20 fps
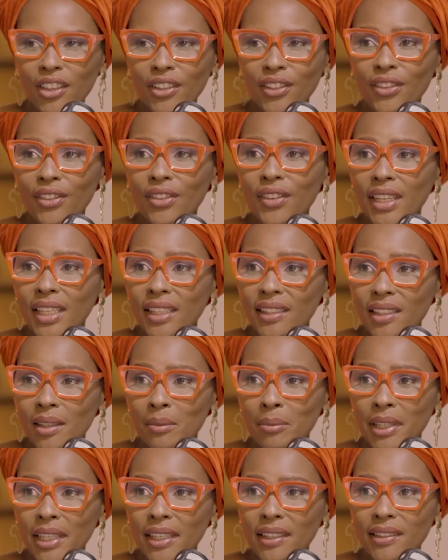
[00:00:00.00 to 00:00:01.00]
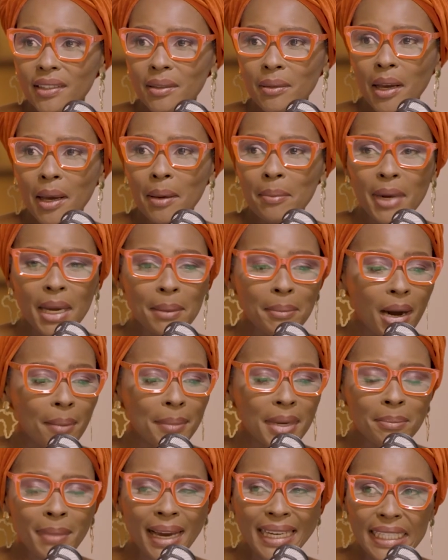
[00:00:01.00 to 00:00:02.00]
just 3 siblings, my
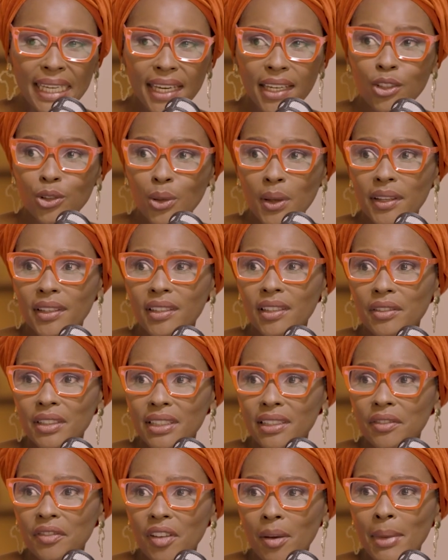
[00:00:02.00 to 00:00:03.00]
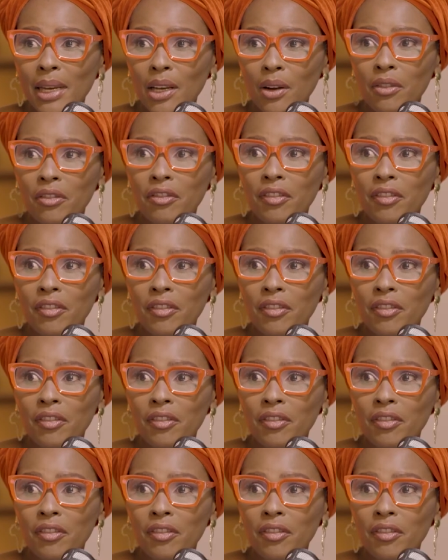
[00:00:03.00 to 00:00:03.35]
mom and my dad. So there's a family of